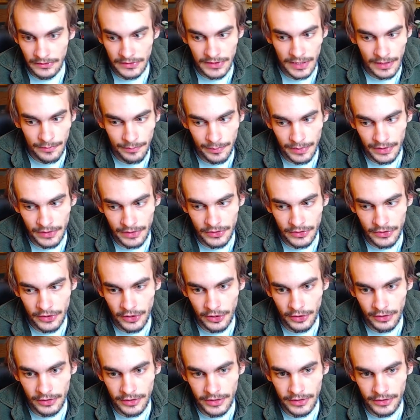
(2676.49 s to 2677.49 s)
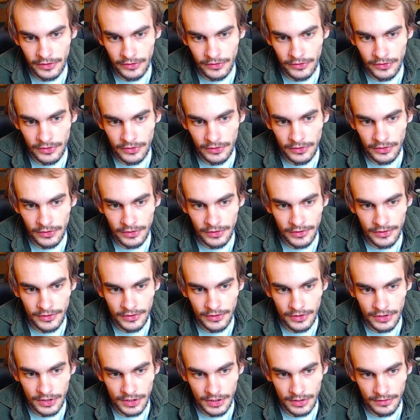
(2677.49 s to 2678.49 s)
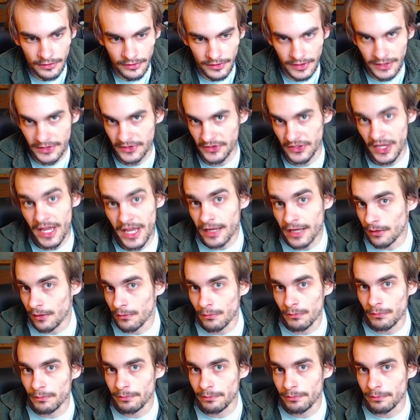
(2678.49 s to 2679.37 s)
up into your lungs, looks the same,